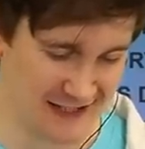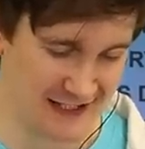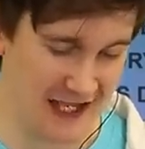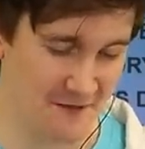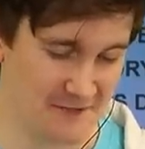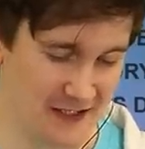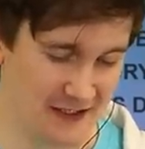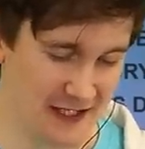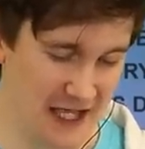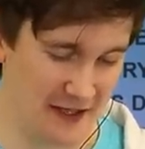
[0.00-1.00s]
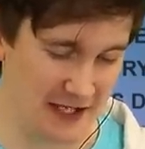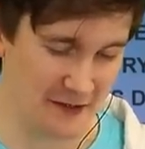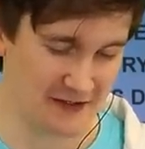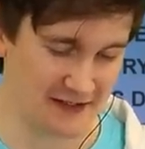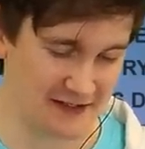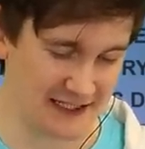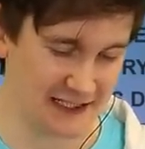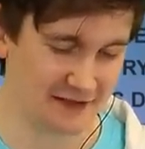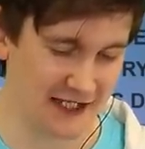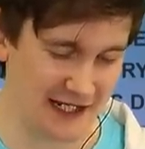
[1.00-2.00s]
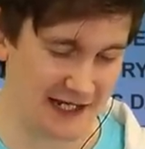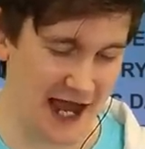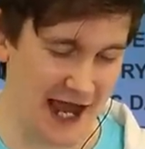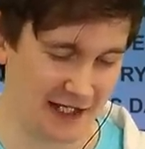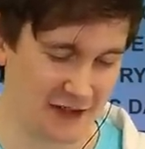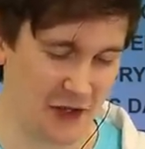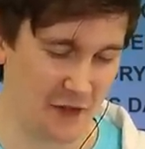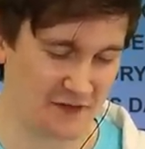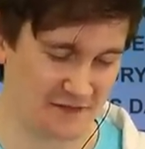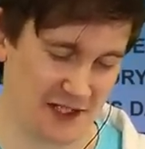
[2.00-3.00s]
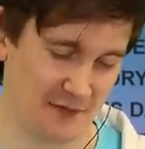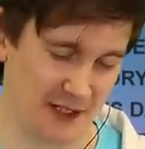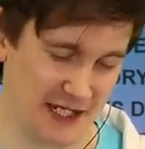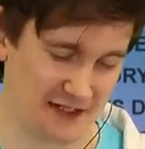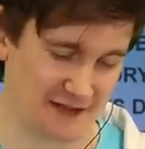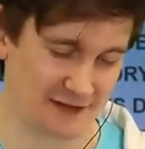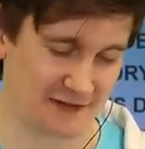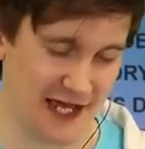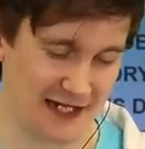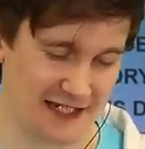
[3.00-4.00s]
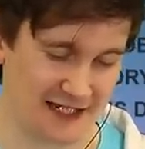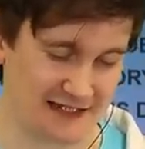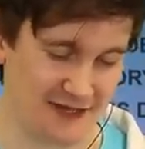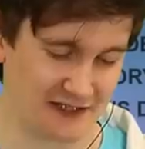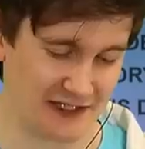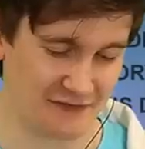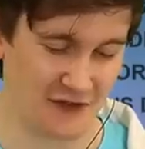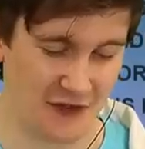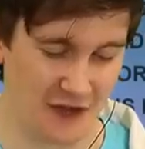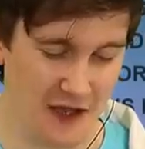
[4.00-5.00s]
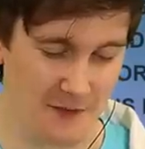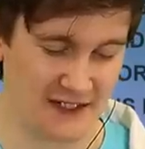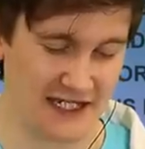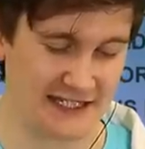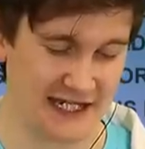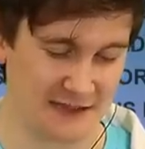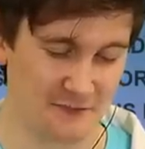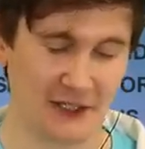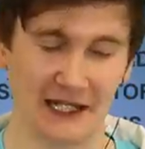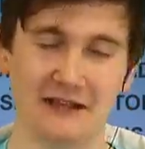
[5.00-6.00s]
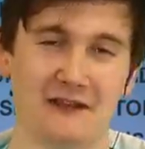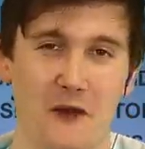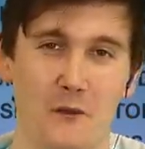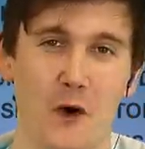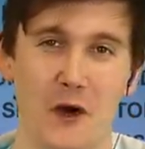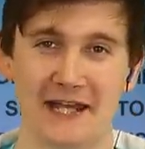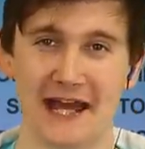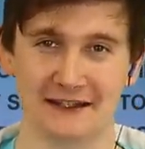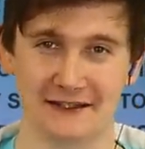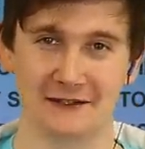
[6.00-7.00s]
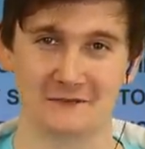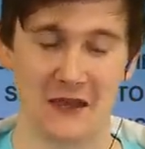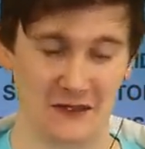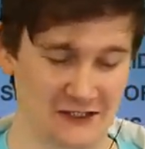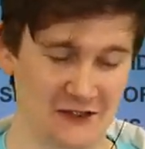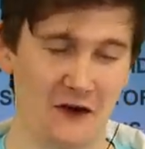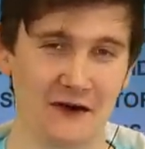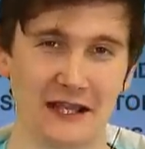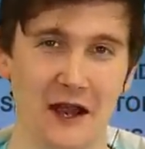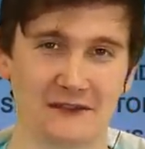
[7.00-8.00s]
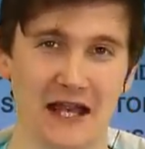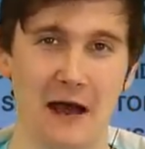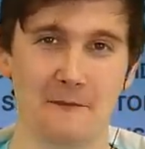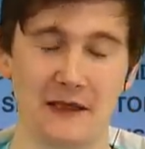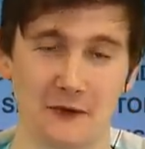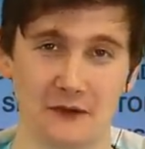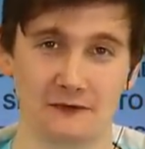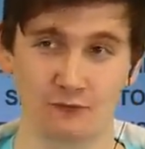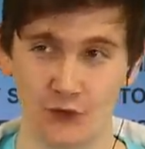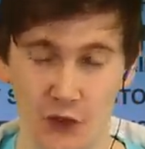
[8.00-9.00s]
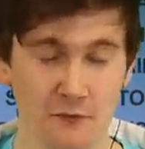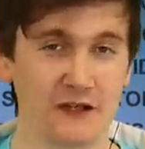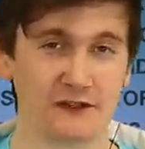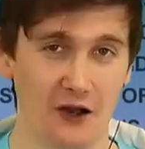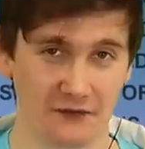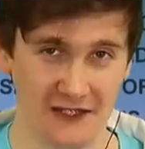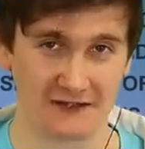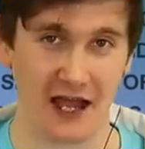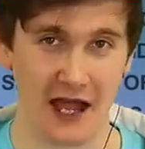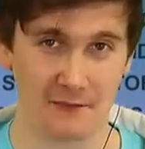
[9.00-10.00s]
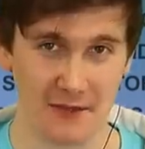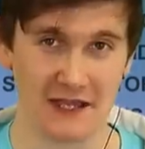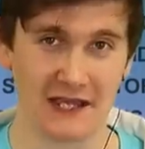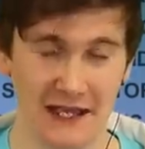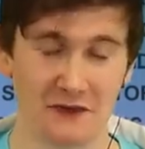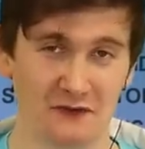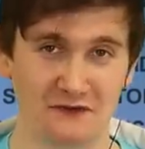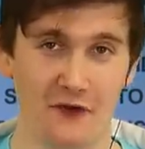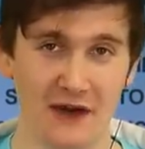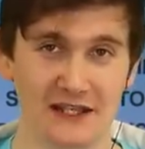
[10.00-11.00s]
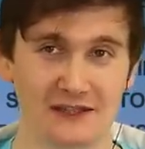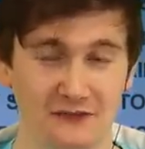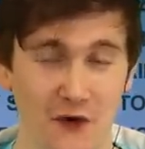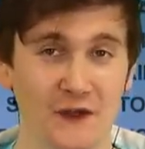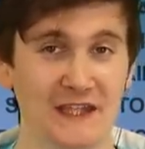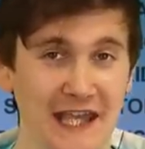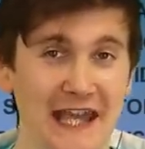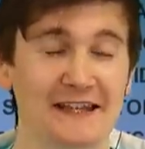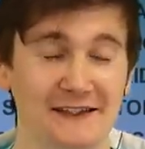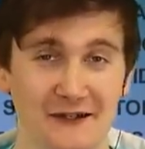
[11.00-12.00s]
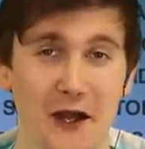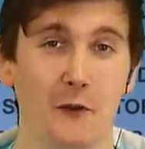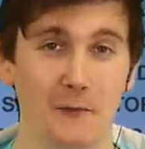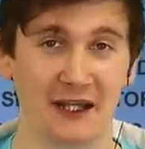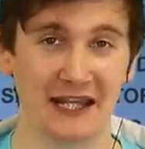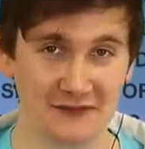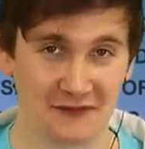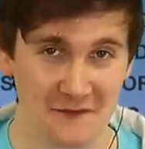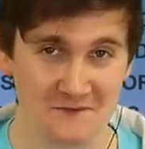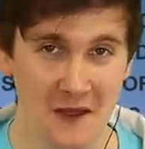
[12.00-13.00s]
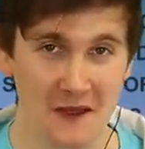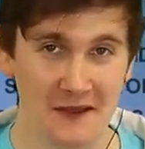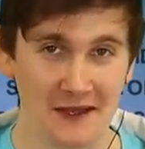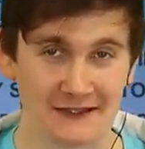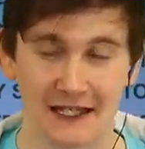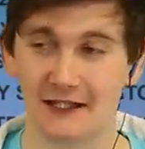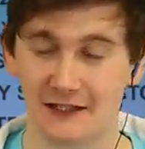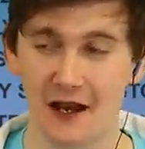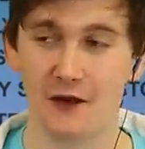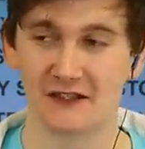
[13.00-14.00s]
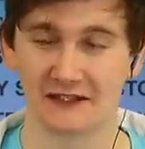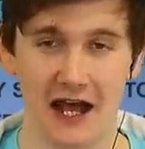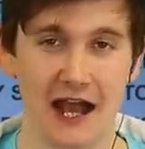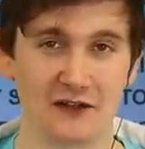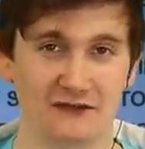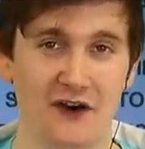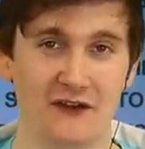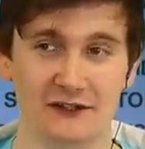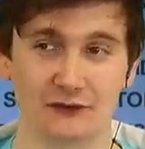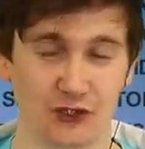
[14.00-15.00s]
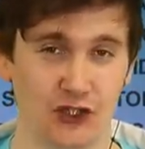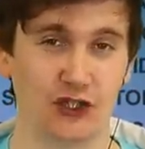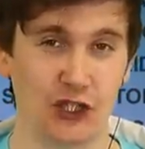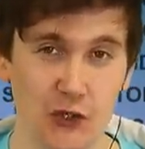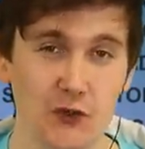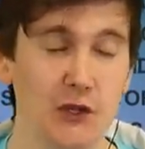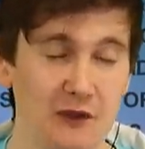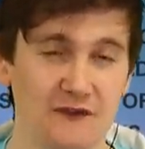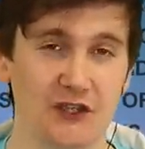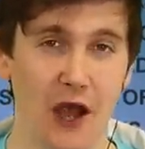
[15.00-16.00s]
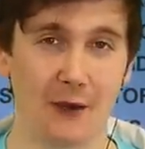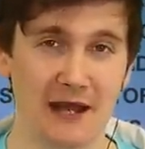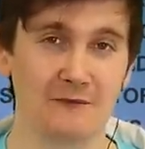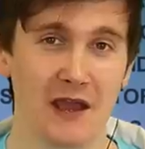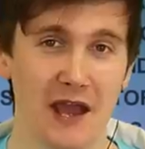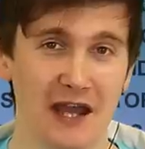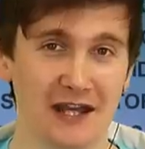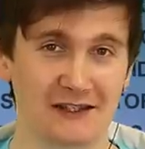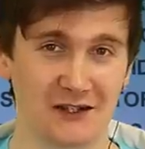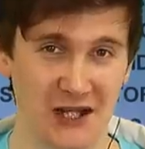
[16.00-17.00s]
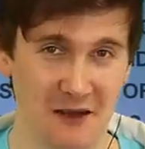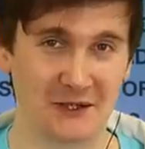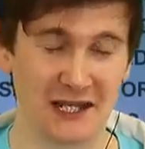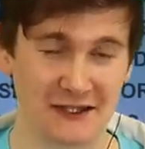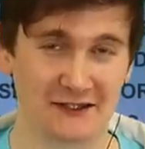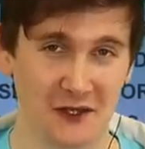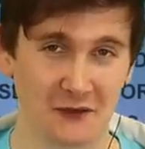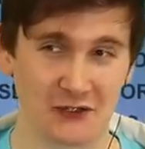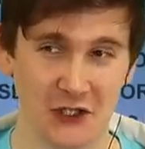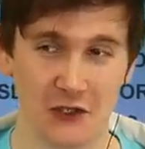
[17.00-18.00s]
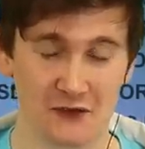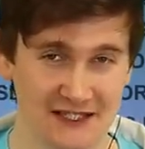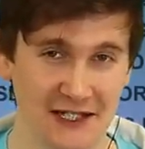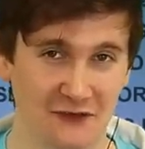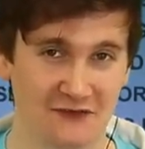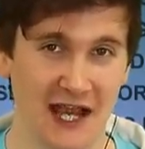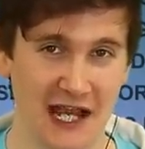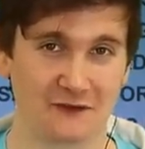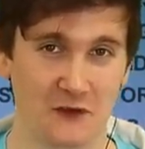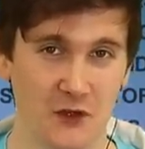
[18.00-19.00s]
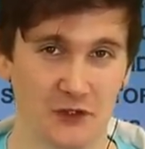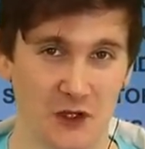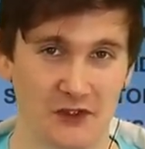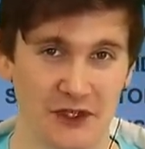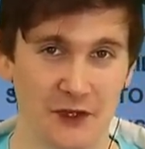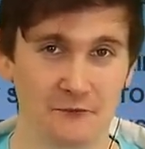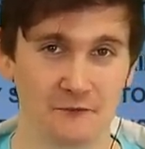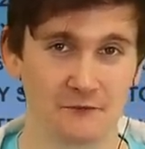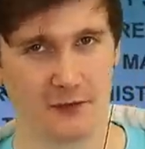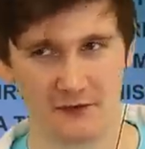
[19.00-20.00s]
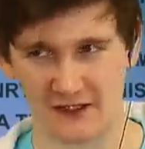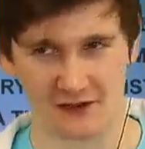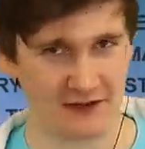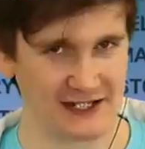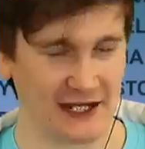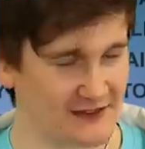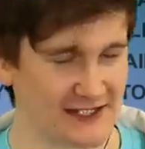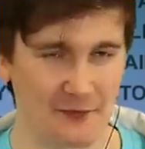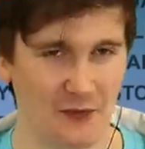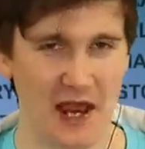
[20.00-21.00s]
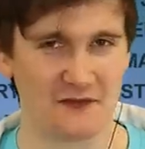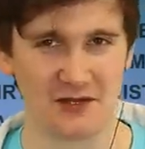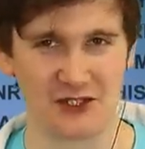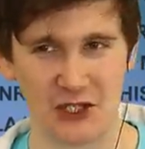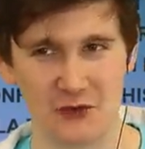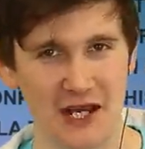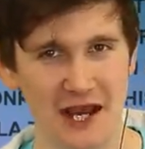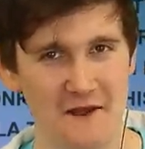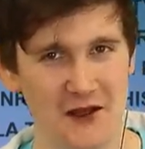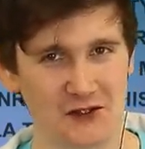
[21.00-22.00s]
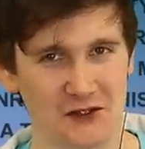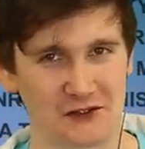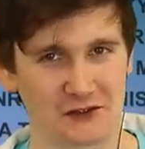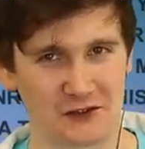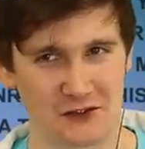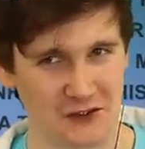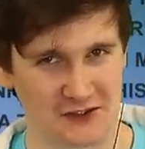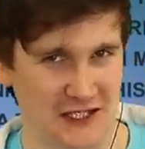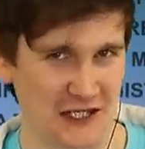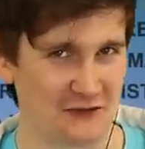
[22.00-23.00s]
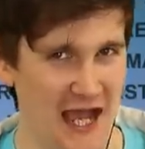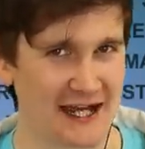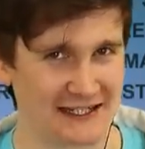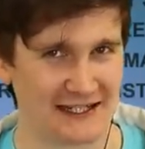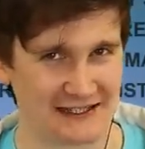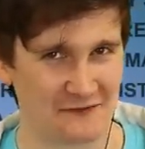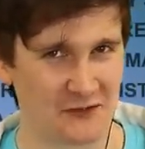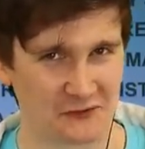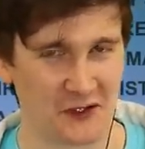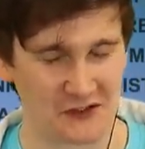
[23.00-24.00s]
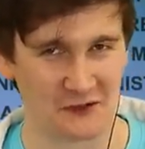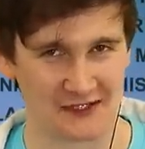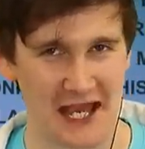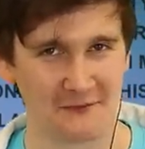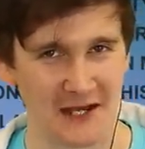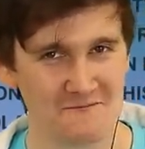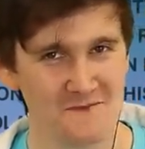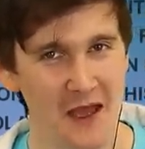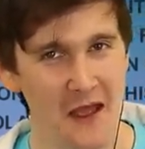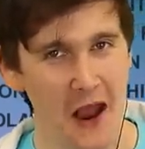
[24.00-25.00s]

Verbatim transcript: Yeah, uh, he was still in an island on the Philippines until 1974 because he didn't believe that the war had ended. And the story goes up: there was rumors of this guy being in the forest for years and no one believed them. It's like, do you know there's a guy in the forest who will just shoot you if you go in? And it's a Japanese soldier who's still fighting from World War II. The story is that he got separated from his unit and just continued acting as if World War II was happening.